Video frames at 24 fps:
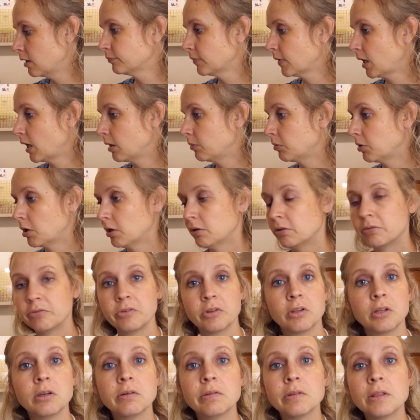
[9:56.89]
I'm not an
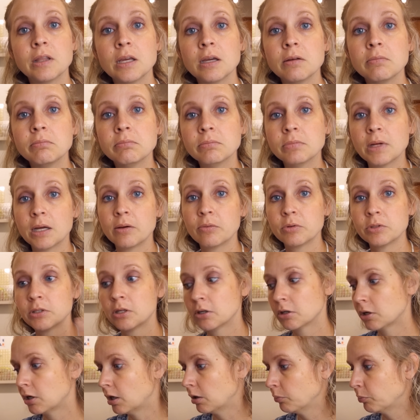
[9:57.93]
affiliate with them. I was
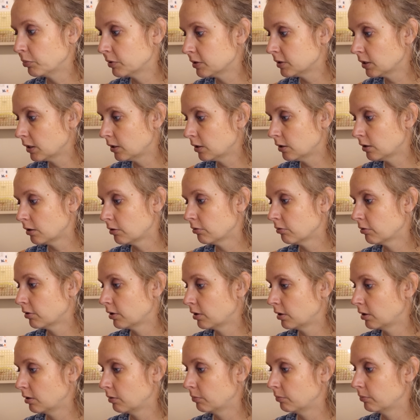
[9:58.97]
not compensated other than
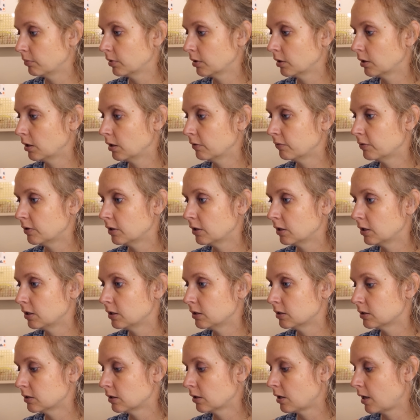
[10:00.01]
them gifting
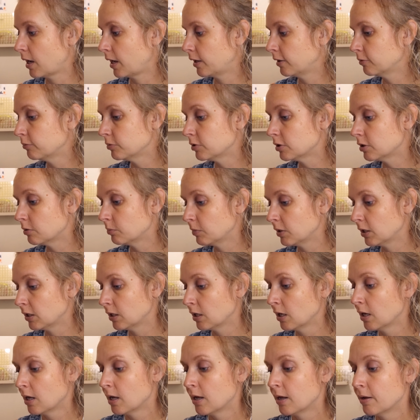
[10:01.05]
these items to me,
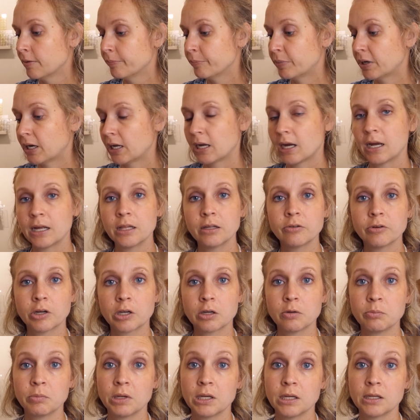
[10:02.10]
but I highly
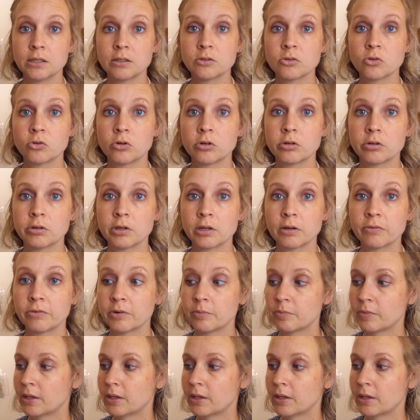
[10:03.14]
recommend ordering from